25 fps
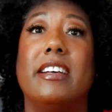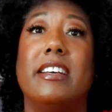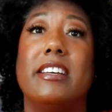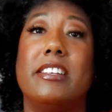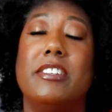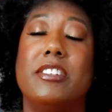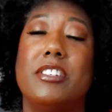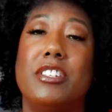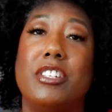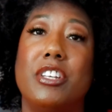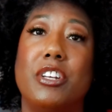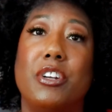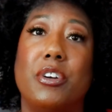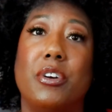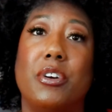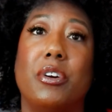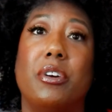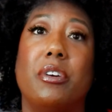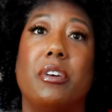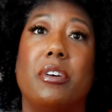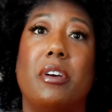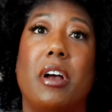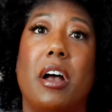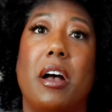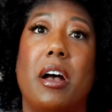
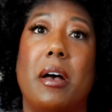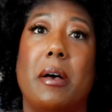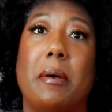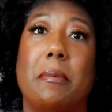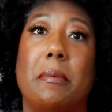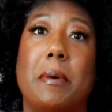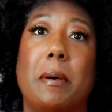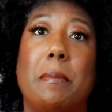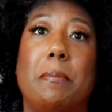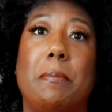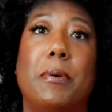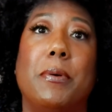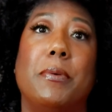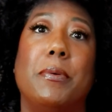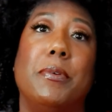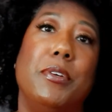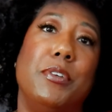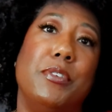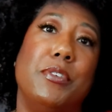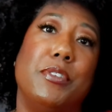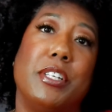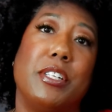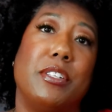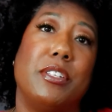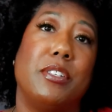consider
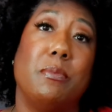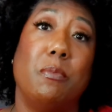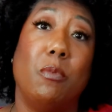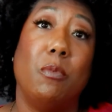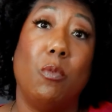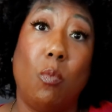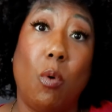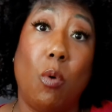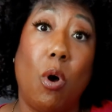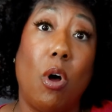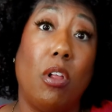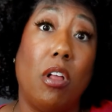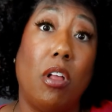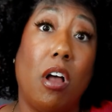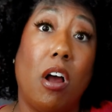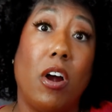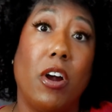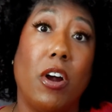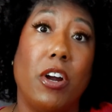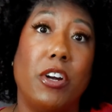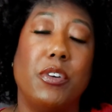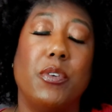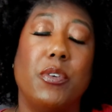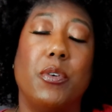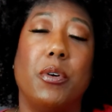using some wall
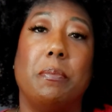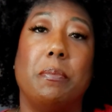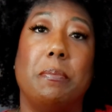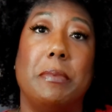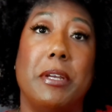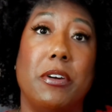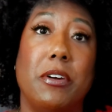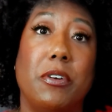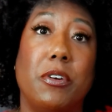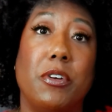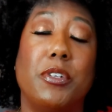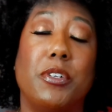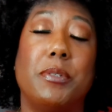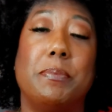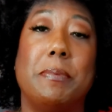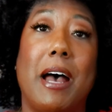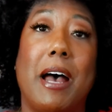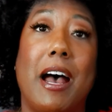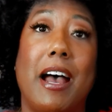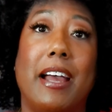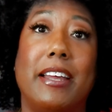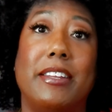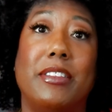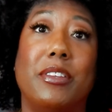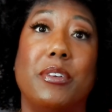art or mirrors
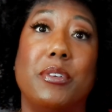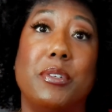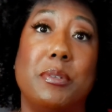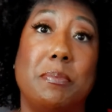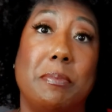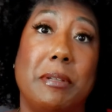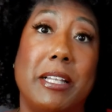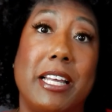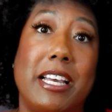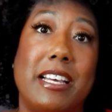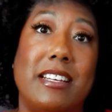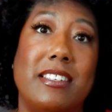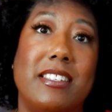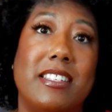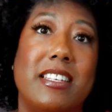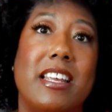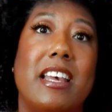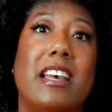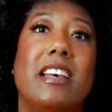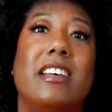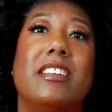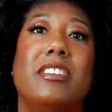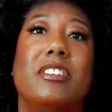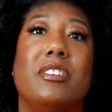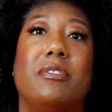behind those plants
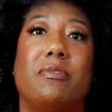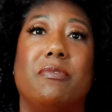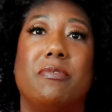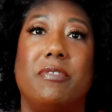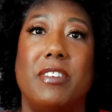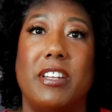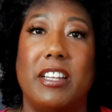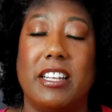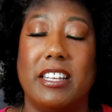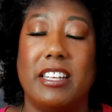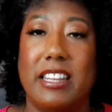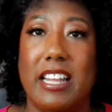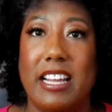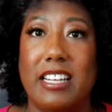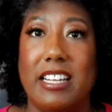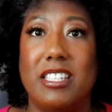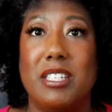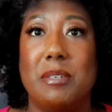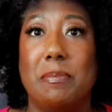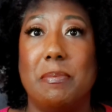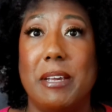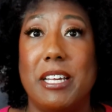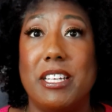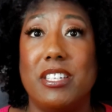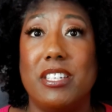to fill in that
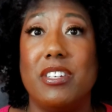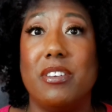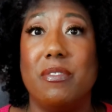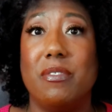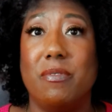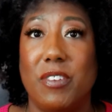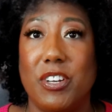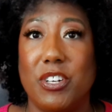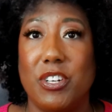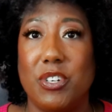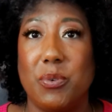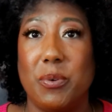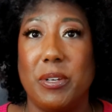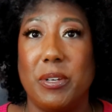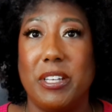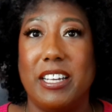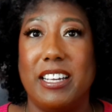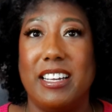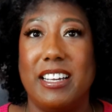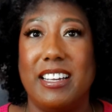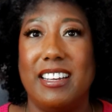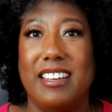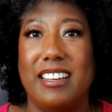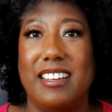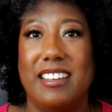space
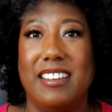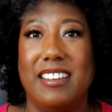visually.